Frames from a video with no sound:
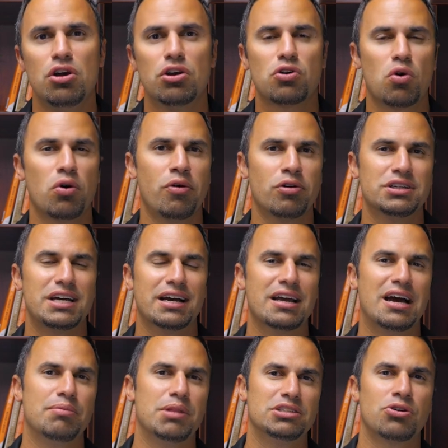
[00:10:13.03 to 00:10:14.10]

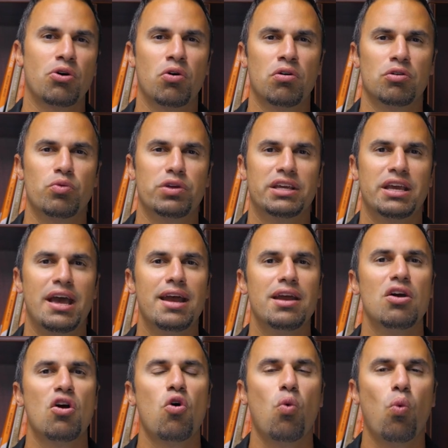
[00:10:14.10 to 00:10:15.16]
Korhorn.com, that's Korhorn with
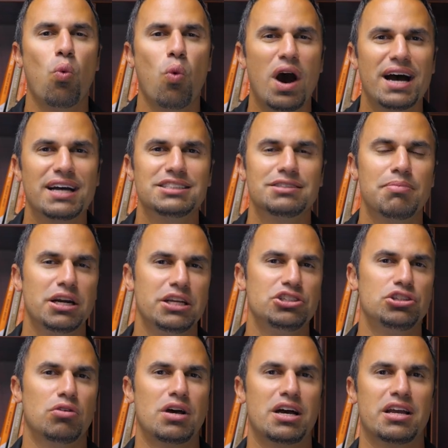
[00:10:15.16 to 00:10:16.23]
K,
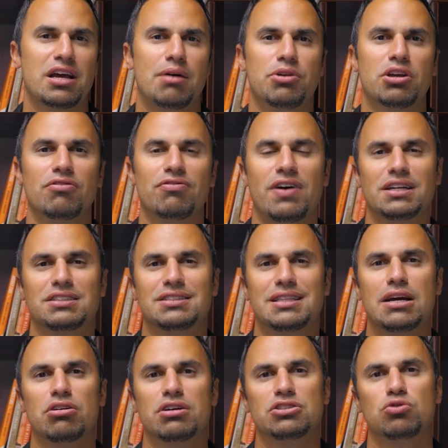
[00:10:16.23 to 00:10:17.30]
wisemoneyshow.com. You can find us
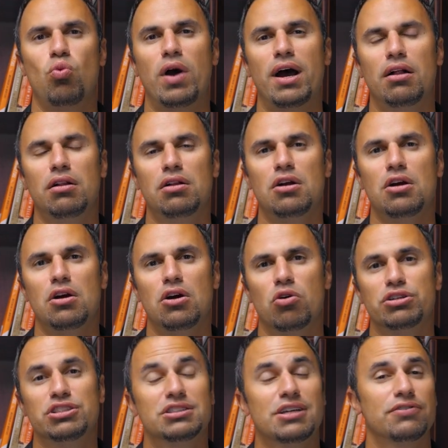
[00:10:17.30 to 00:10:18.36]
there as well,
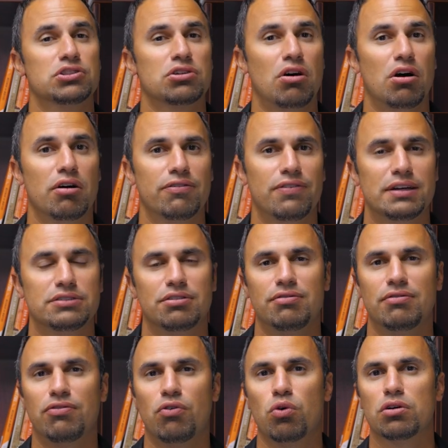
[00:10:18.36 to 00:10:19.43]
or just give us a call,
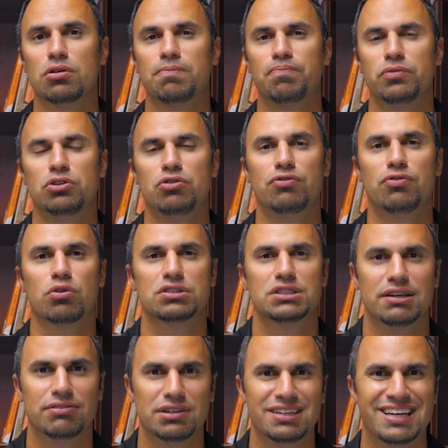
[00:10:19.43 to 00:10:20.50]
574
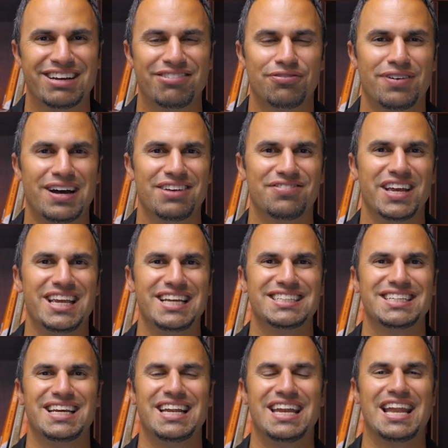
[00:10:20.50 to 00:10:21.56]
247
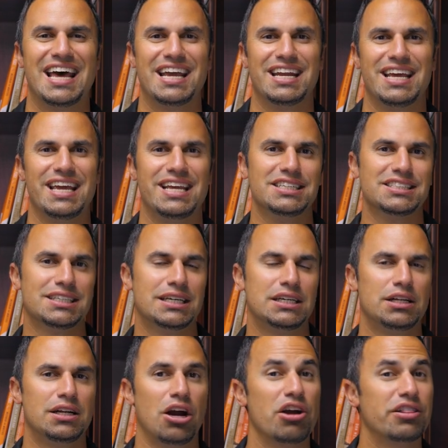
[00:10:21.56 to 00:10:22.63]
5898.
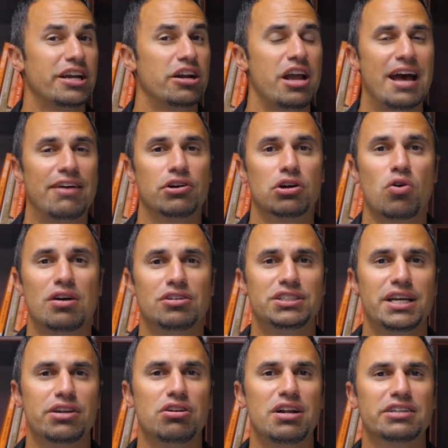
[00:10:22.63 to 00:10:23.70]
All right, there you have it. Go out and
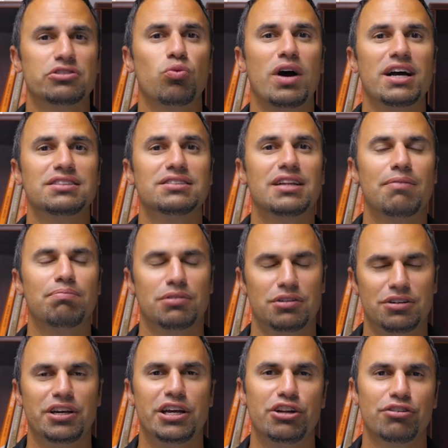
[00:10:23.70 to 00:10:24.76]
take your next wise step
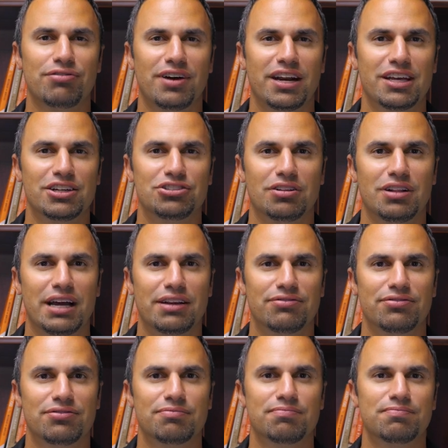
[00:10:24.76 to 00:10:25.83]
in your financial
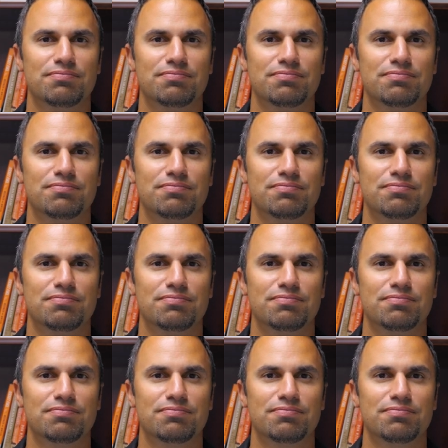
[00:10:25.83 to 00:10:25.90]
life.